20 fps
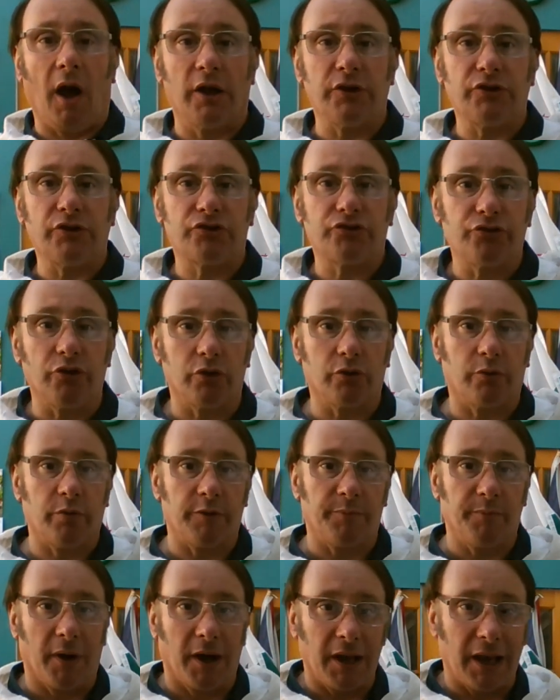I struck
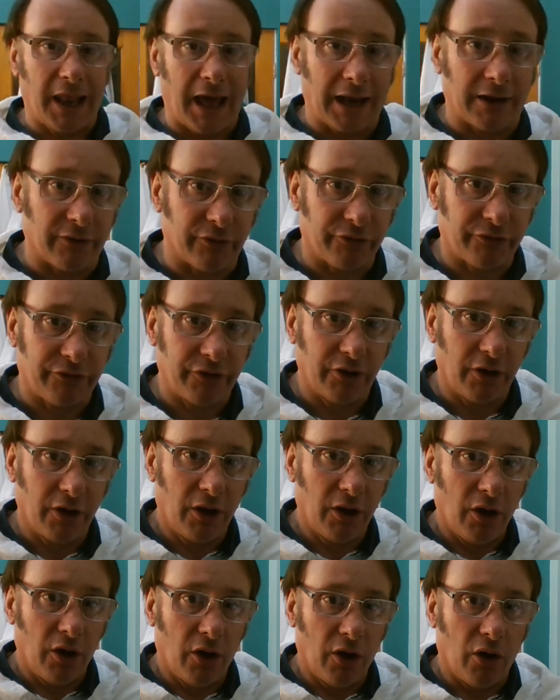with my lance.
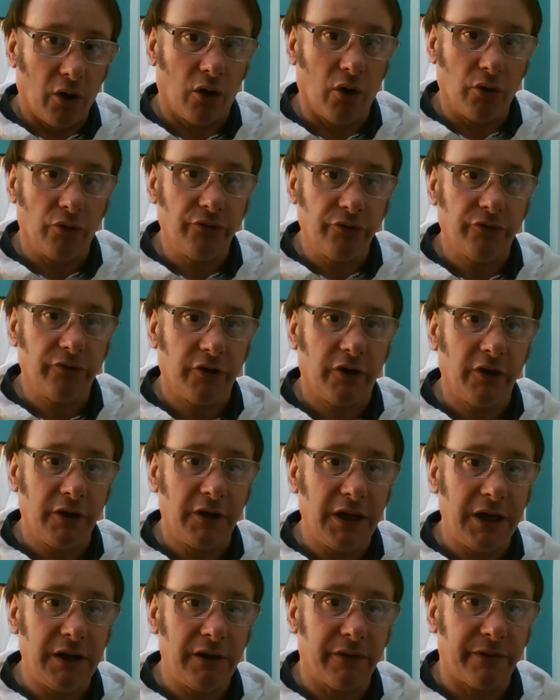
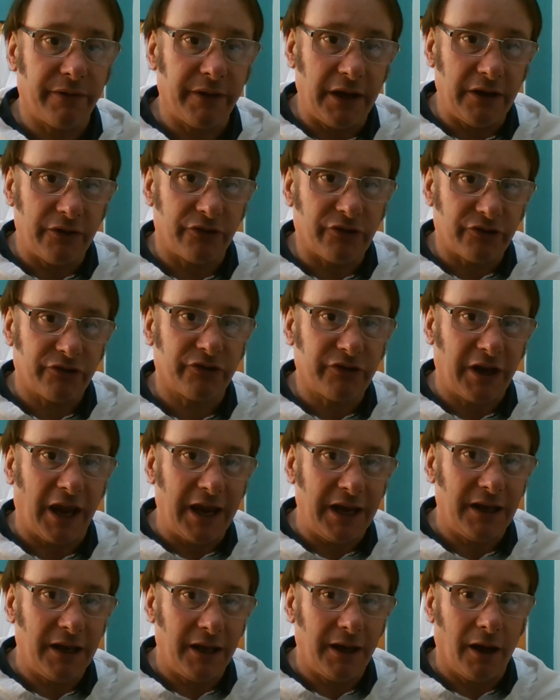Underneath its
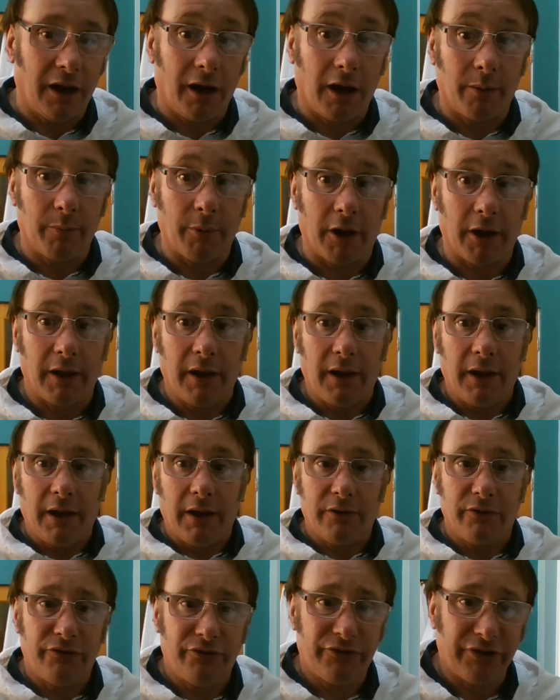scaly armour,
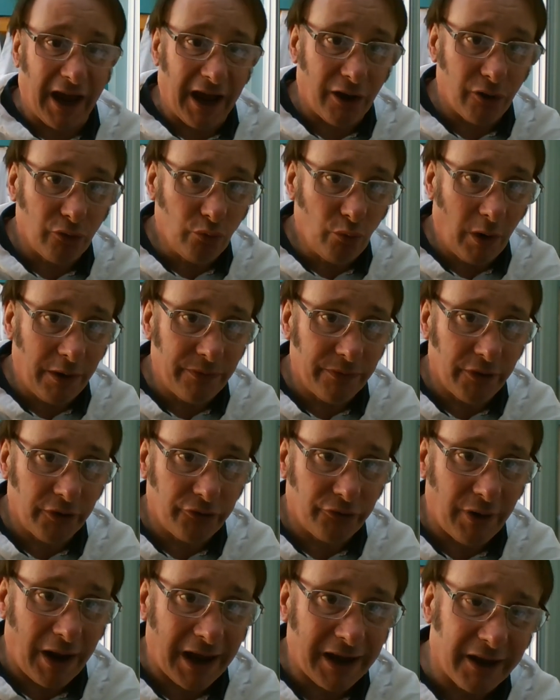down went the
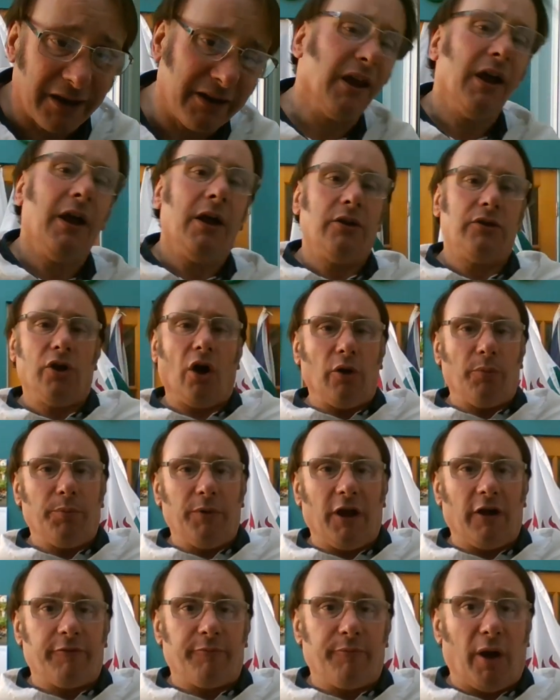dragon. Knocked
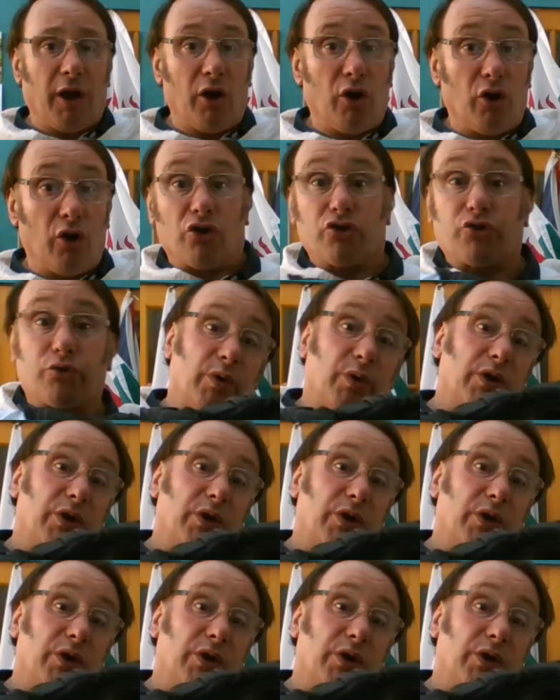me off my horse. We